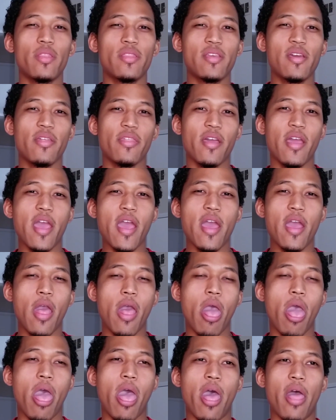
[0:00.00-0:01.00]
the other,
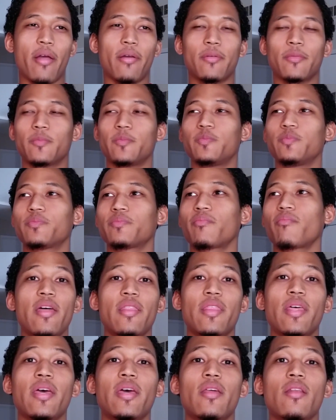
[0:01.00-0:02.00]

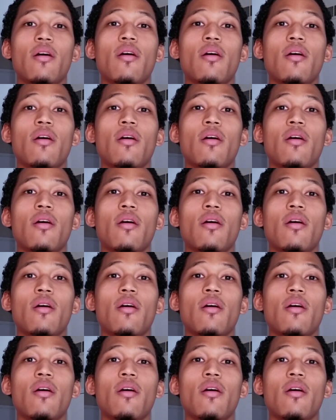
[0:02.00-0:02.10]
and then